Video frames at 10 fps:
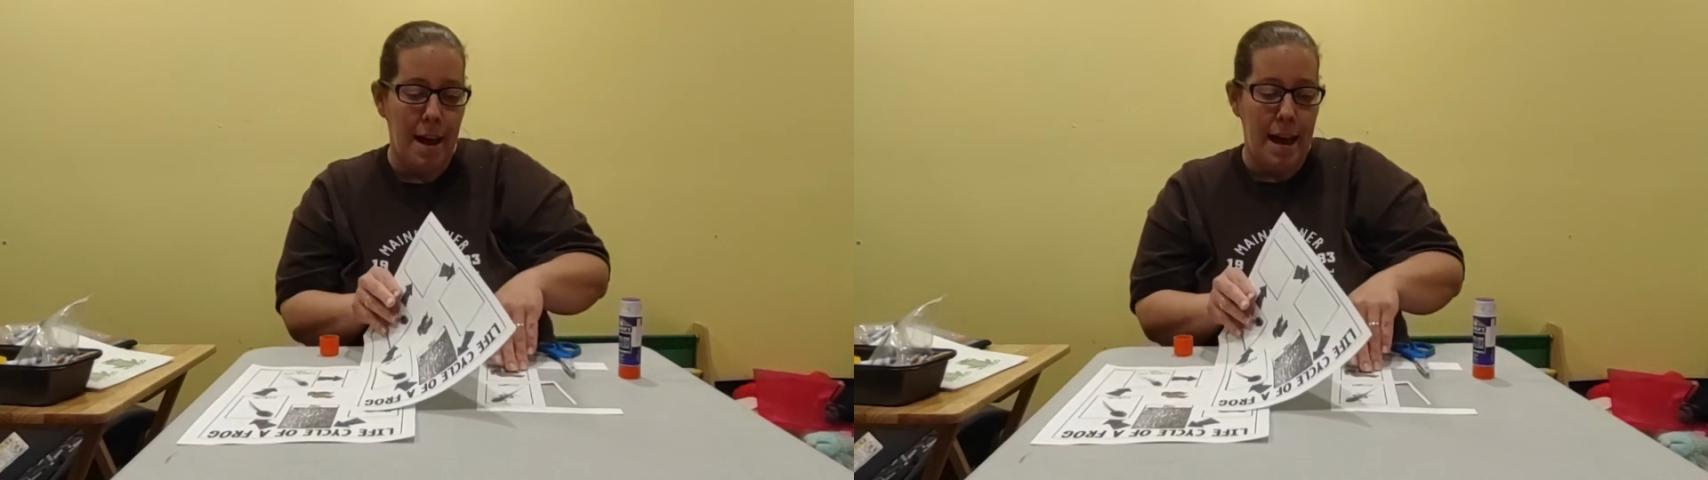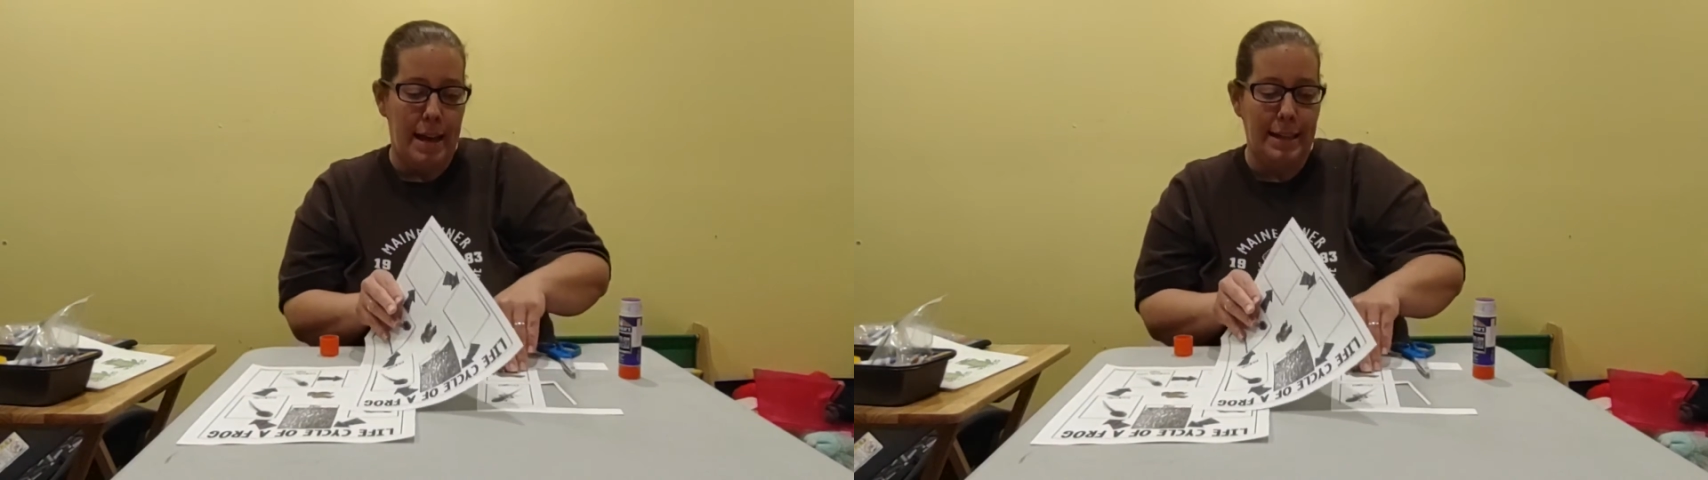
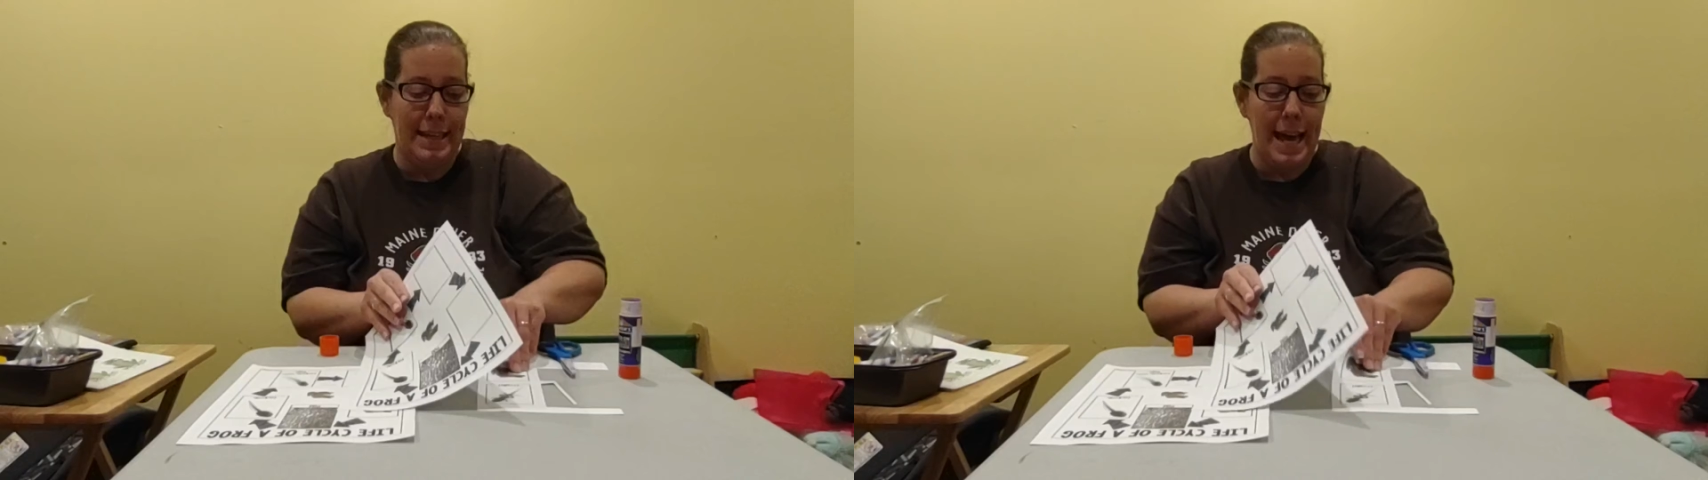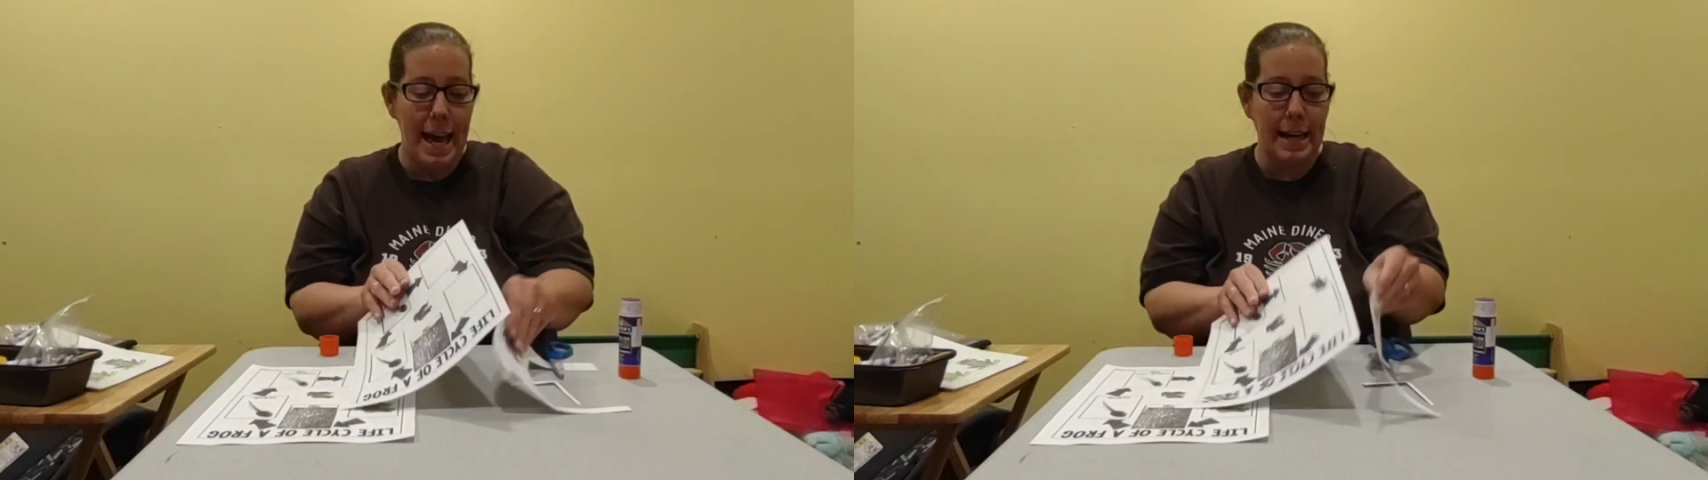And
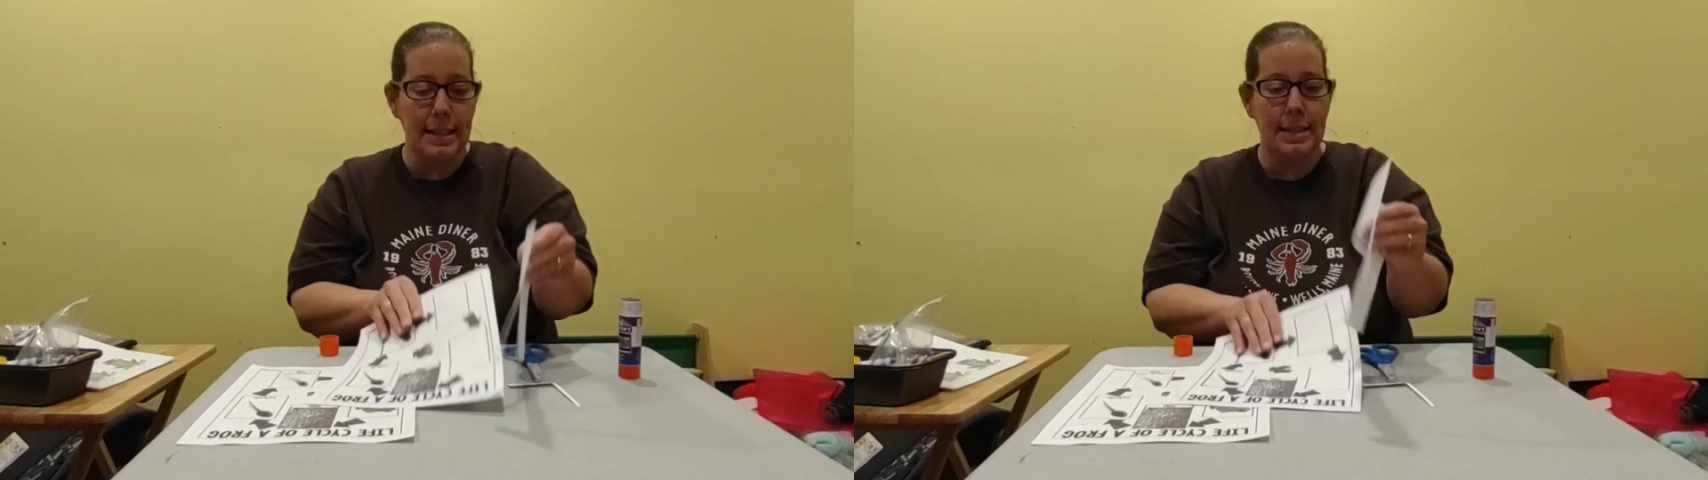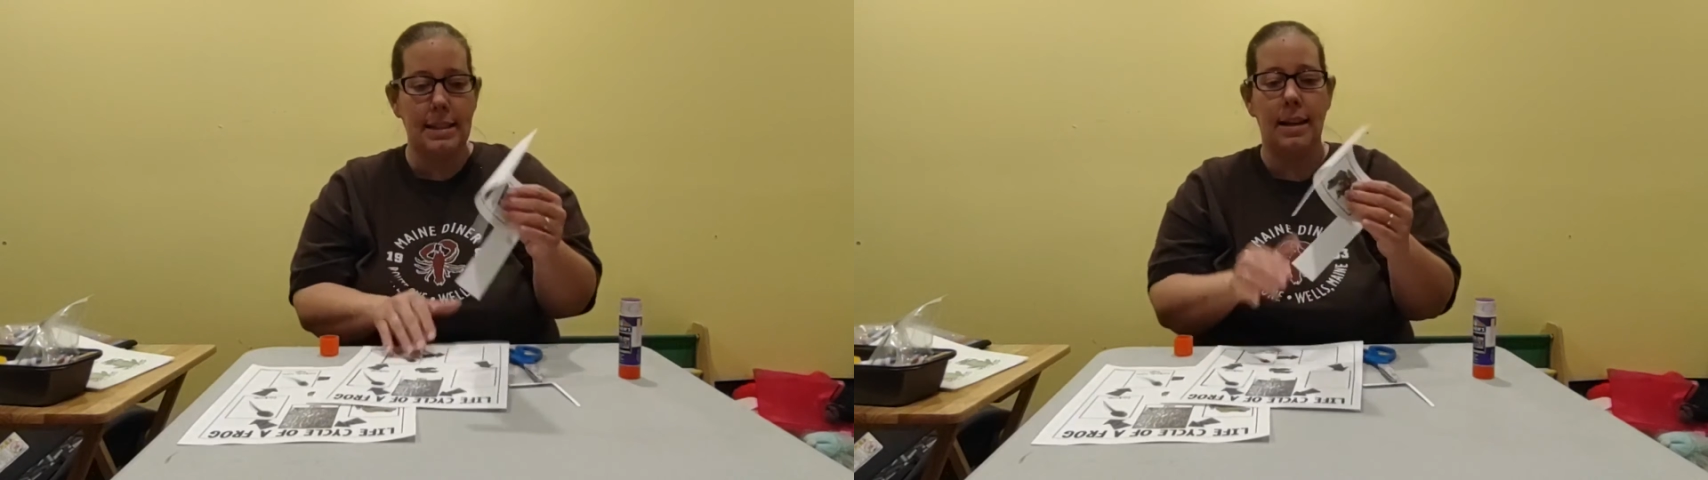
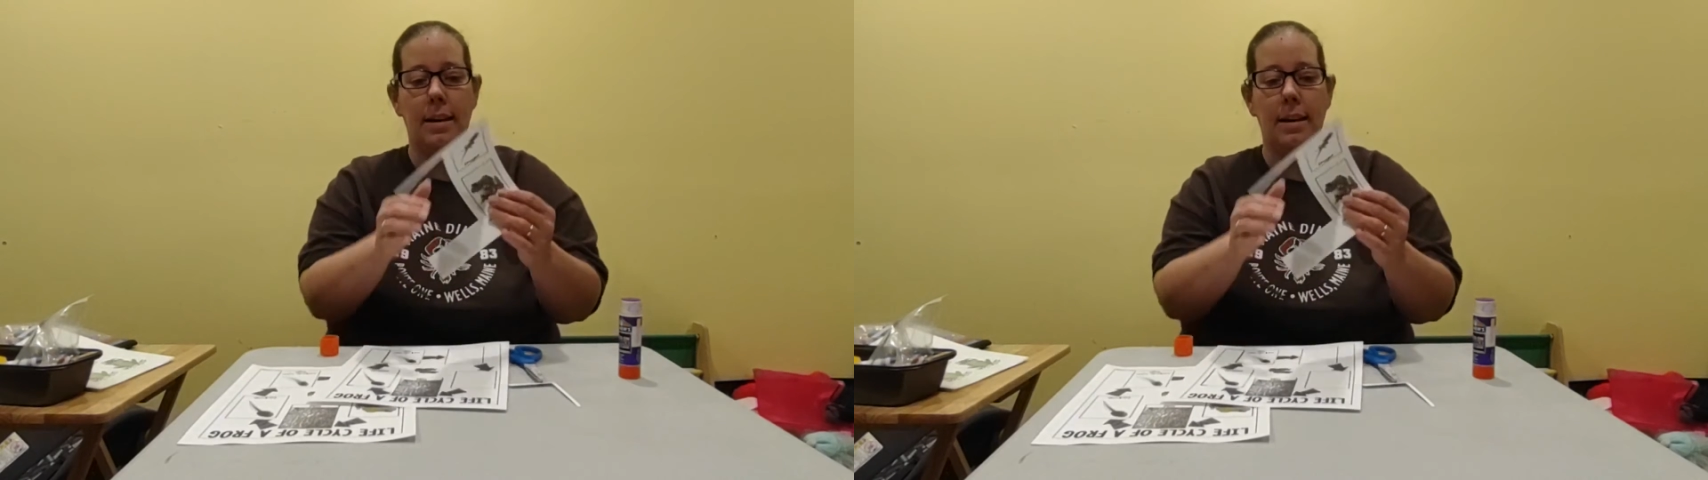next